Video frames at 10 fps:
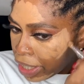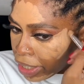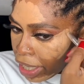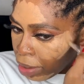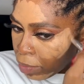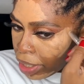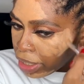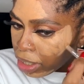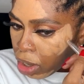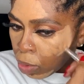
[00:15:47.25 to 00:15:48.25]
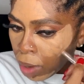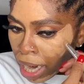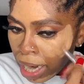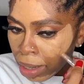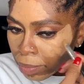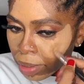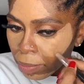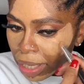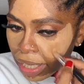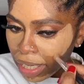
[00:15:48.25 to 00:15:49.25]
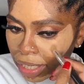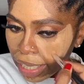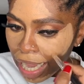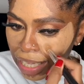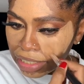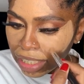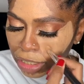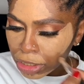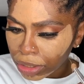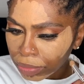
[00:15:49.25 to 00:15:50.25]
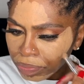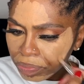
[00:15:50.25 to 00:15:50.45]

they went to go rob the man at the gas station